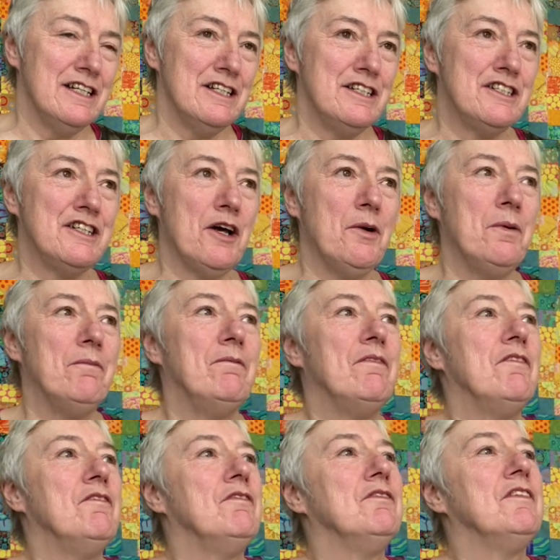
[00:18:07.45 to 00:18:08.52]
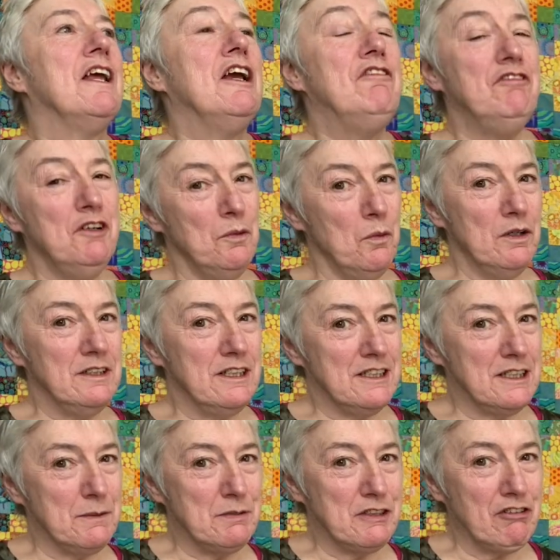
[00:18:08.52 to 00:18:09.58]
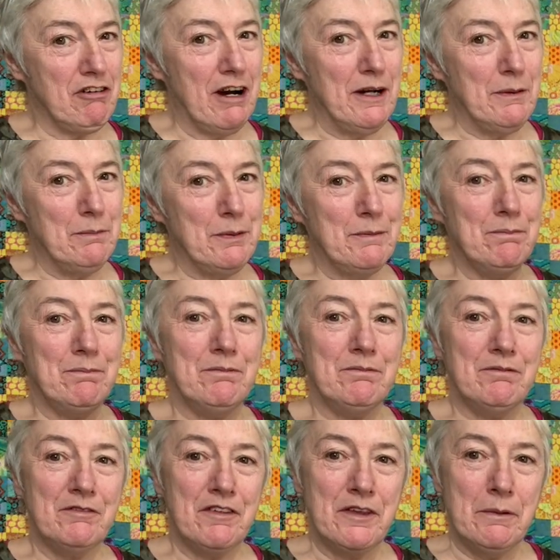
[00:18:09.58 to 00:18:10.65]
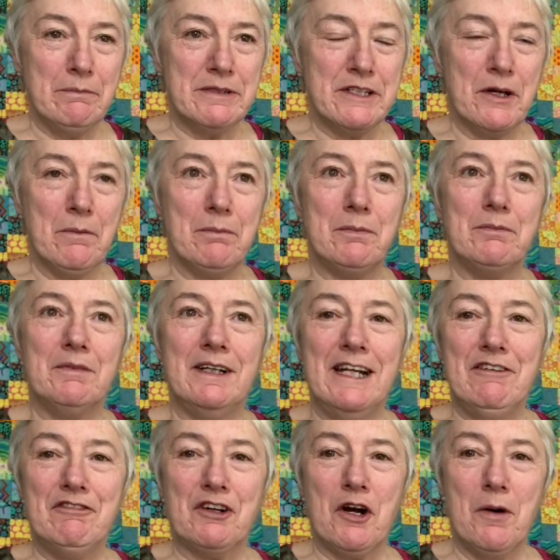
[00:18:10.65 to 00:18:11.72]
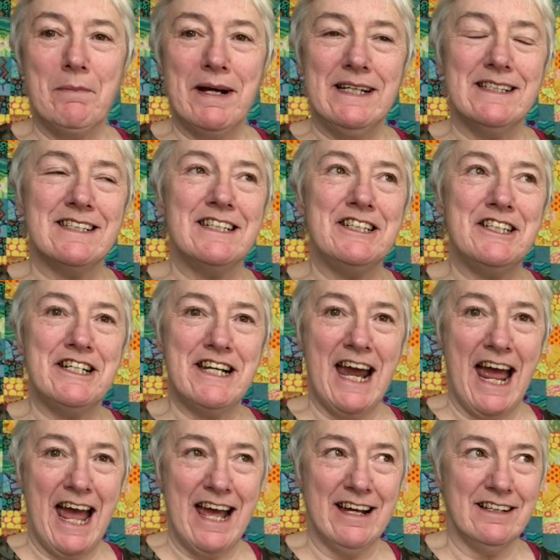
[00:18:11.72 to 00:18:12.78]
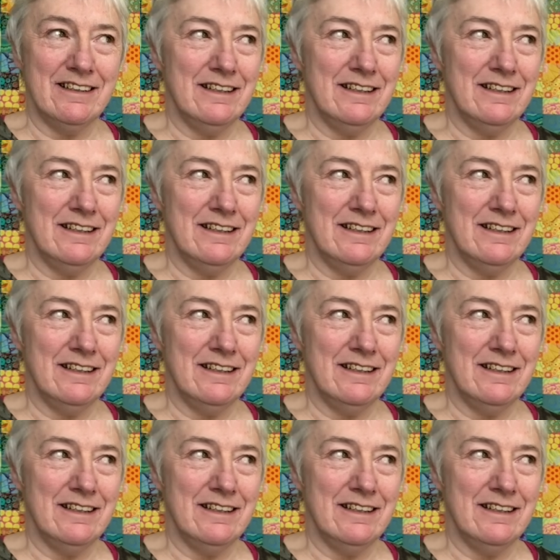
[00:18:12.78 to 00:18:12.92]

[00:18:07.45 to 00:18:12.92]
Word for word: So if you want to subscribe, thumbs up, leave a comment, share.